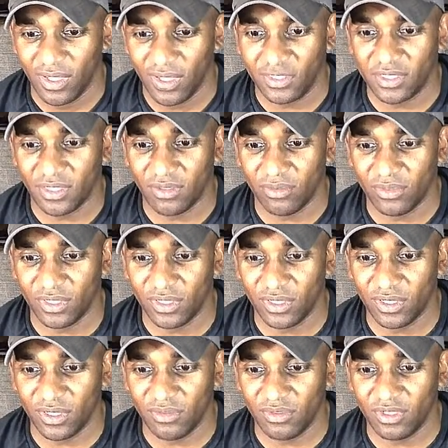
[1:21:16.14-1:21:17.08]
He said it was
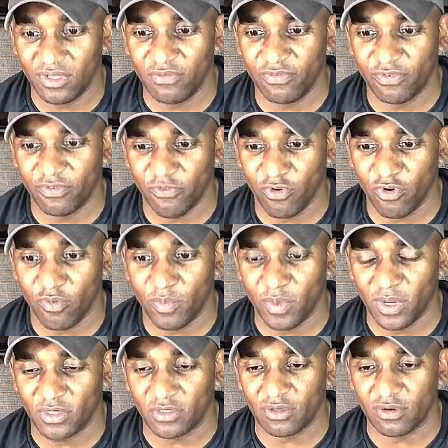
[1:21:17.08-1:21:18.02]
good for 4
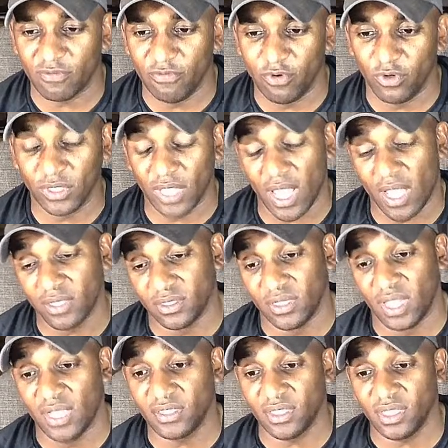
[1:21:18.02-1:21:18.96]
minutes on a 4,000.
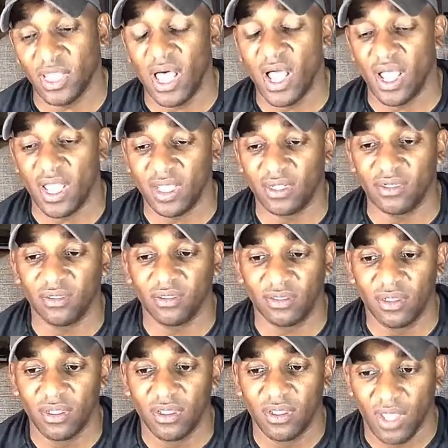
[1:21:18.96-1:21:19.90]
That's a lot.
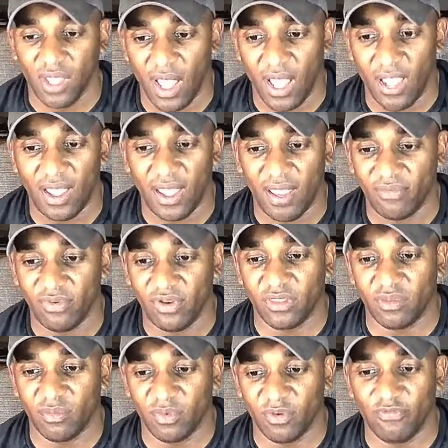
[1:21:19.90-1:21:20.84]
I have
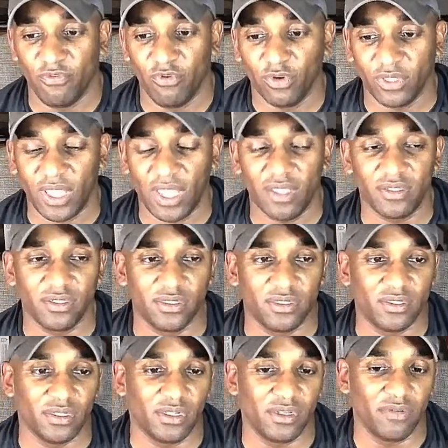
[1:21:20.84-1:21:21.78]
nothing but
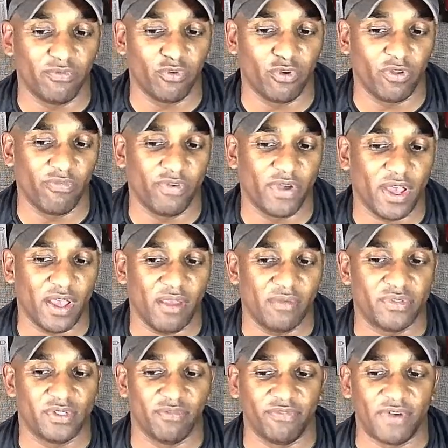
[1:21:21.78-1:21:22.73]
4,000s and
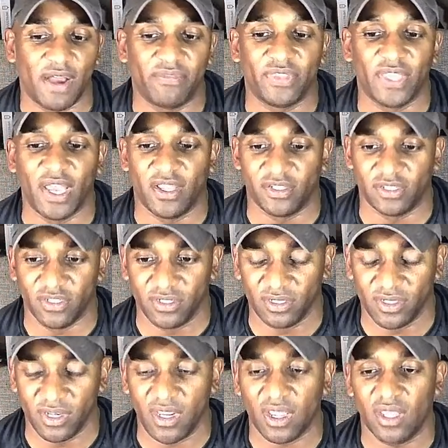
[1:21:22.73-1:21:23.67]
45s and
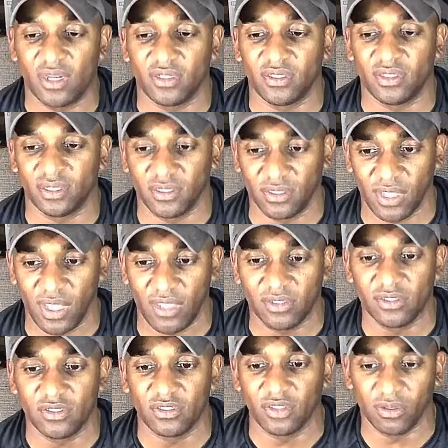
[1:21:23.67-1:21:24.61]
5,000s, and I got a
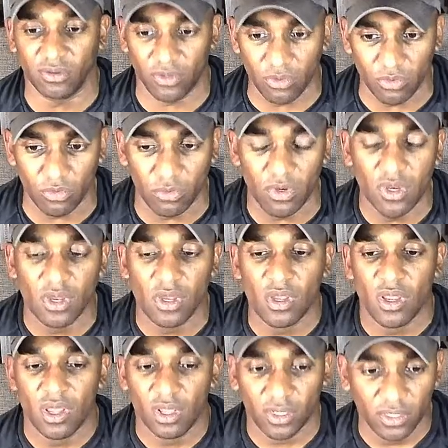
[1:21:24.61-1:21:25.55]
6,000. So cool.
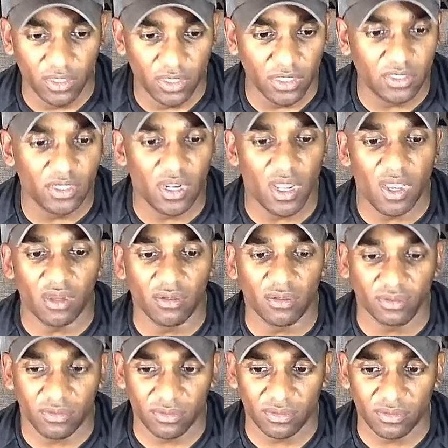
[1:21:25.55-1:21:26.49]
Good to
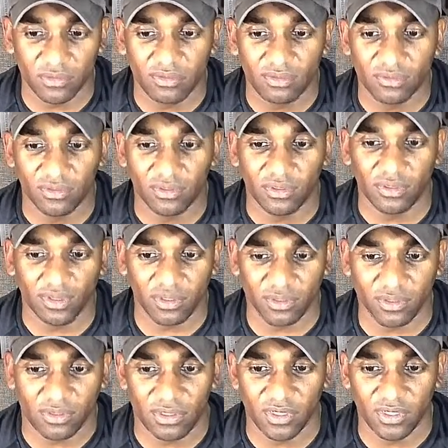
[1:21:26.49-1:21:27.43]
know.
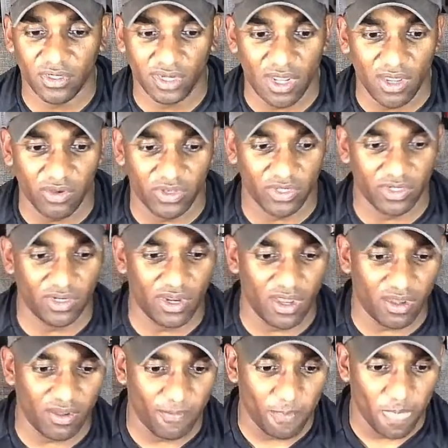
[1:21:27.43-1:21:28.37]
Good to know. Good to
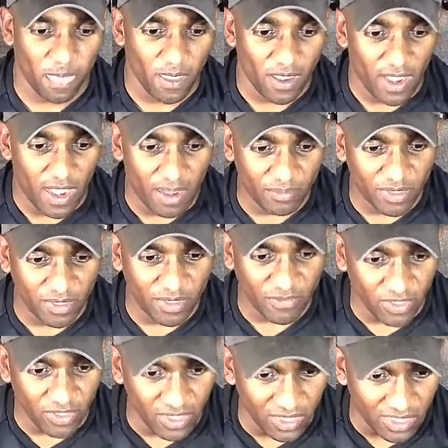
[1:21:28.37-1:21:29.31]
know. I'm
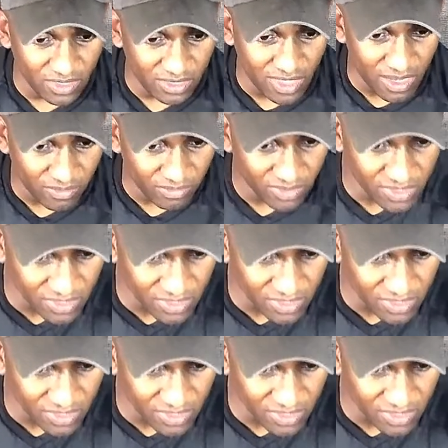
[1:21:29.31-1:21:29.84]
definitely going to get that one.